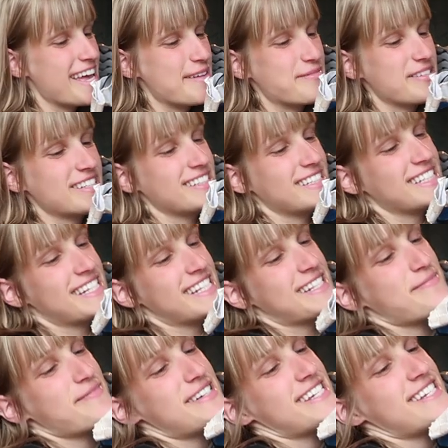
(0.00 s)
Emil
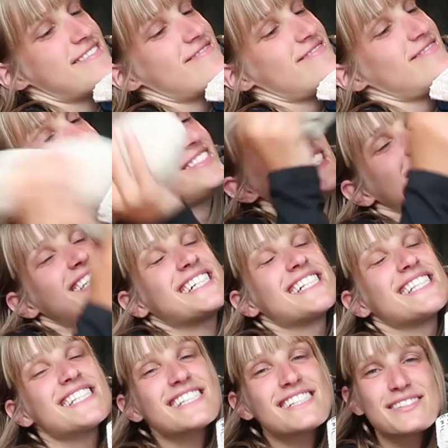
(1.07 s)
is my
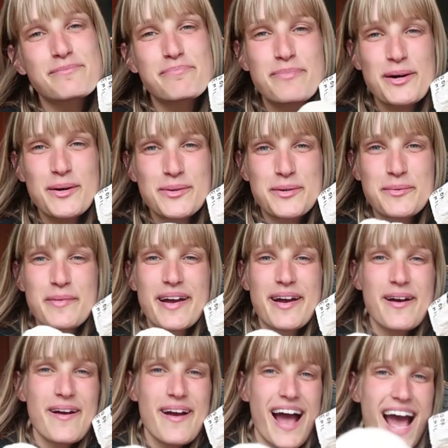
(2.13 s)
little polar
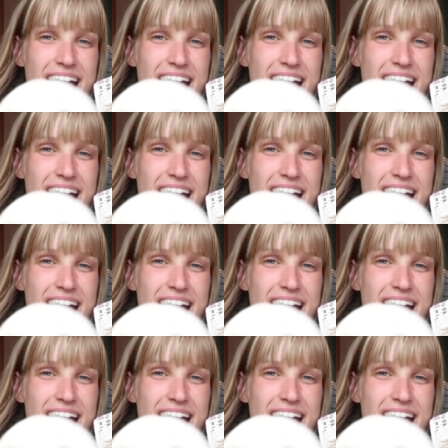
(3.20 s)
bear.